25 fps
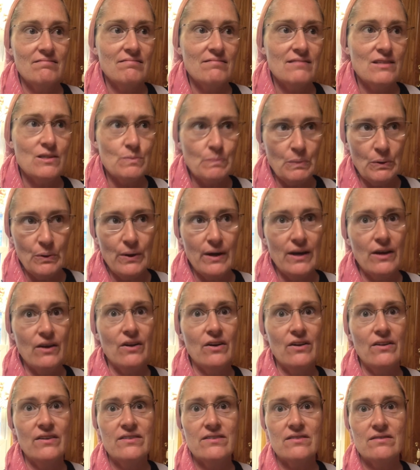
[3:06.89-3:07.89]

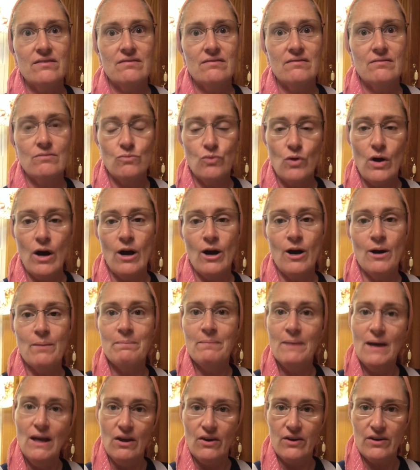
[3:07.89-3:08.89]
spoiled raw
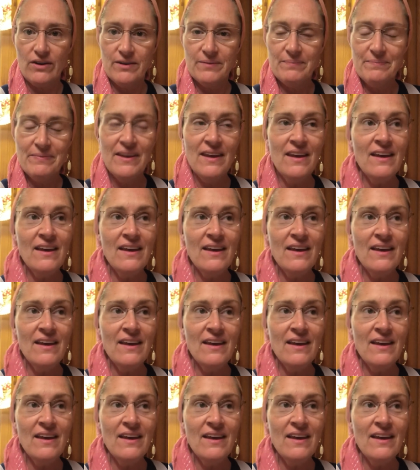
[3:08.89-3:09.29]
milk,